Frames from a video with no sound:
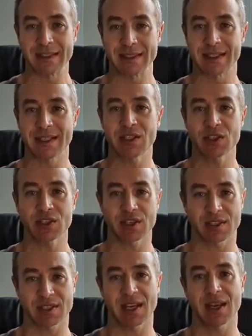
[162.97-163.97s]
Ditch the
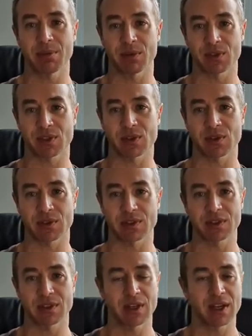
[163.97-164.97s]
table salt.
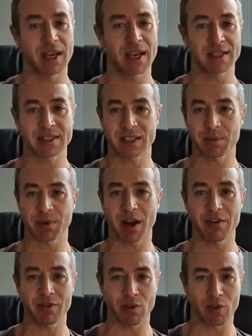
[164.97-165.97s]
It's
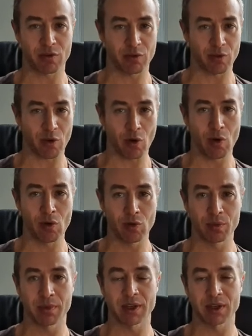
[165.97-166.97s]
deprived of all
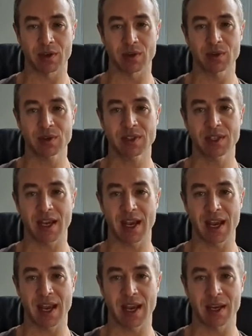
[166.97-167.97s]
minerals
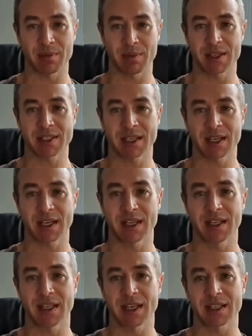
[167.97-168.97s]
and basically
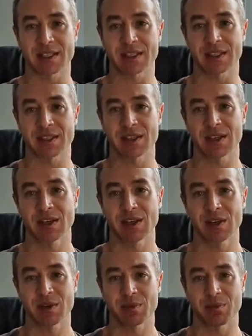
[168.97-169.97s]
doesn't
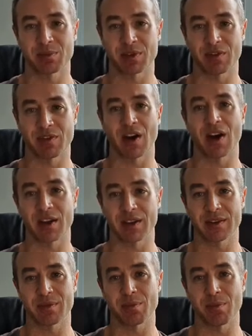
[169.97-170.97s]
provide
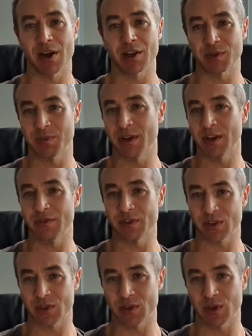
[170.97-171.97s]
much
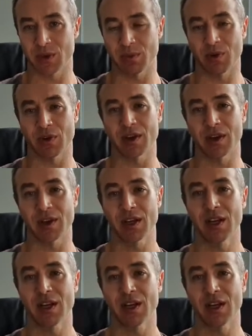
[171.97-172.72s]
benefit to your body.